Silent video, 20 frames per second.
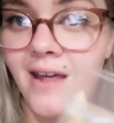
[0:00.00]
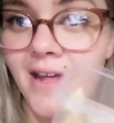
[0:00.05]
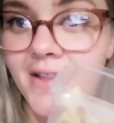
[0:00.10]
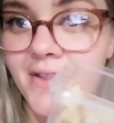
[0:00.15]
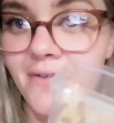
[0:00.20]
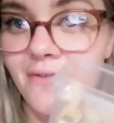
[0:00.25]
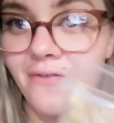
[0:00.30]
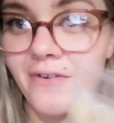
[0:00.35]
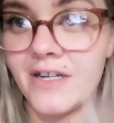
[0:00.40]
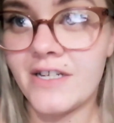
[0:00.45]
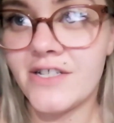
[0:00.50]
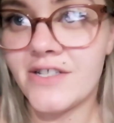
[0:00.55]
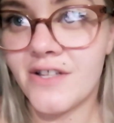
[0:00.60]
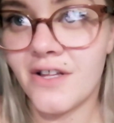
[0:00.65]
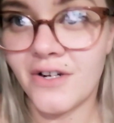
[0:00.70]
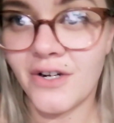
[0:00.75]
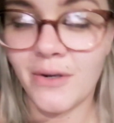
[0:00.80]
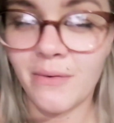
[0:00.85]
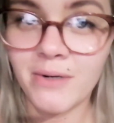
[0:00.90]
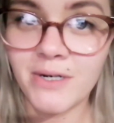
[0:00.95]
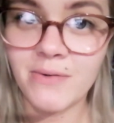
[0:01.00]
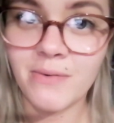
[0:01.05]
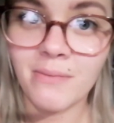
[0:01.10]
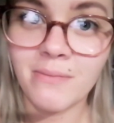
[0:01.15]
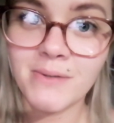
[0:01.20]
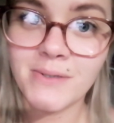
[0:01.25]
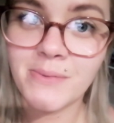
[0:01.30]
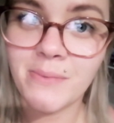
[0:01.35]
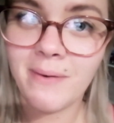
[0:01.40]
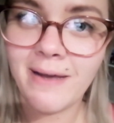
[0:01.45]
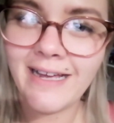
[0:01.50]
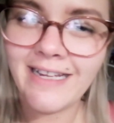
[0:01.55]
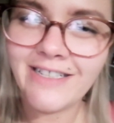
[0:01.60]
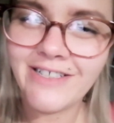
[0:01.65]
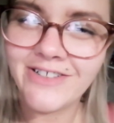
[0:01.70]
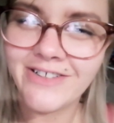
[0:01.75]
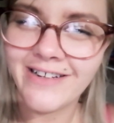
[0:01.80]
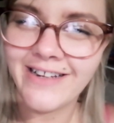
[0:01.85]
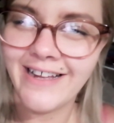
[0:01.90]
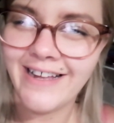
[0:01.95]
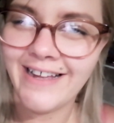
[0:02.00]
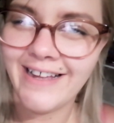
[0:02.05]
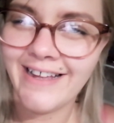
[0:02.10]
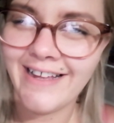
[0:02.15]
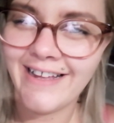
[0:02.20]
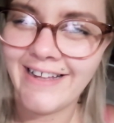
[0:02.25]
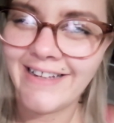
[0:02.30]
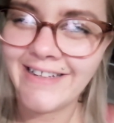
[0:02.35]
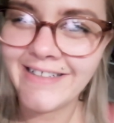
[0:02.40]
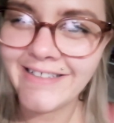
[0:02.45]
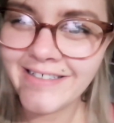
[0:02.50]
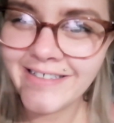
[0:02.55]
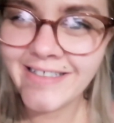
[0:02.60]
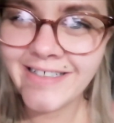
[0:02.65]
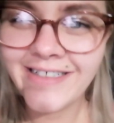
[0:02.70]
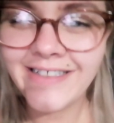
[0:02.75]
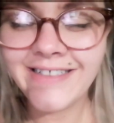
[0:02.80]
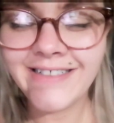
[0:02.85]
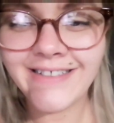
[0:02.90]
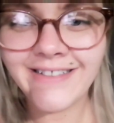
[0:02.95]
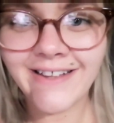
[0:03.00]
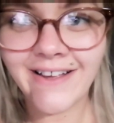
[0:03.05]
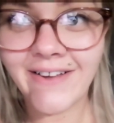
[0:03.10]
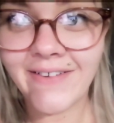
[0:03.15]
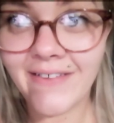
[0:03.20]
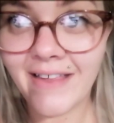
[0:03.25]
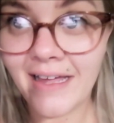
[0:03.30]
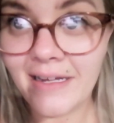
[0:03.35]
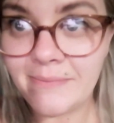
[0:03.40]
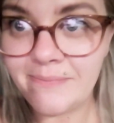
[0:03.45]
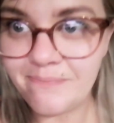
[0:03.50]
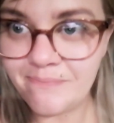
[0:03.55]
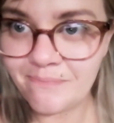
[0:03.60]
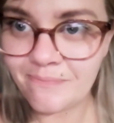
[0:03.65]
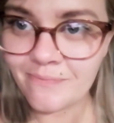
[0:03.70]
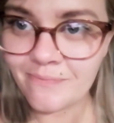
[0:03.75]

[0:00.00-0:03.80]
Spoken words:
in the fridge so that I know which one was which. So yeah.